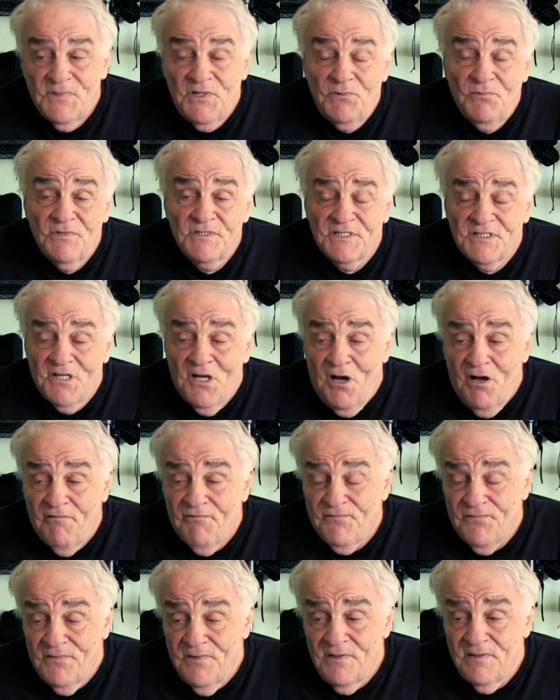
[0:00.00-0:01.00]
was
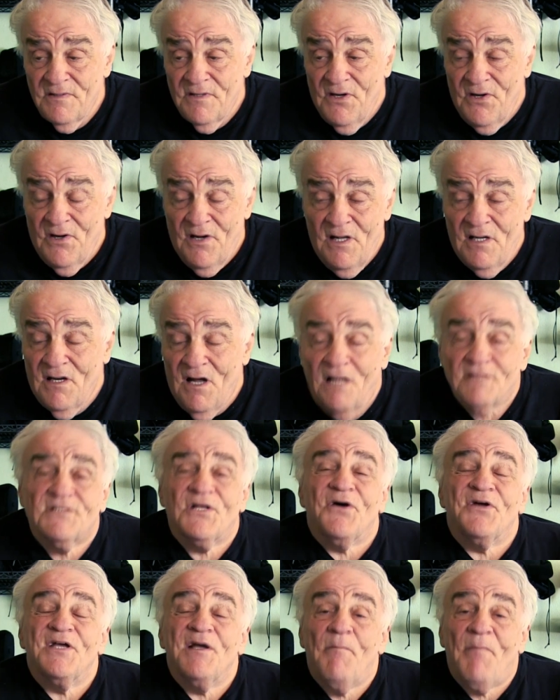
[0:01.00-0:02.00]
tough. I'll
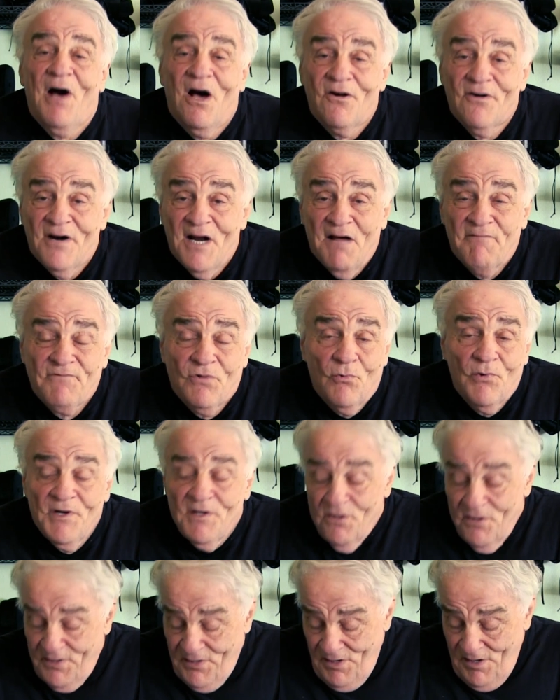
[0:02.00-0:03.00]
tell you about it after we
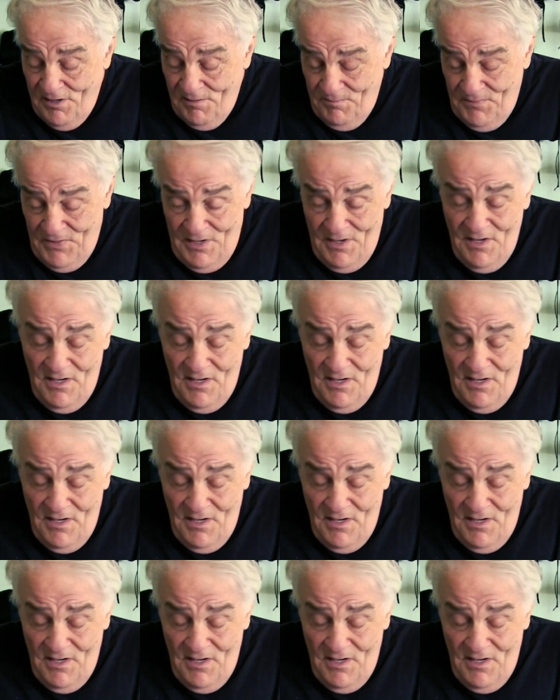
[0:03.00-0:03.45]
look at them.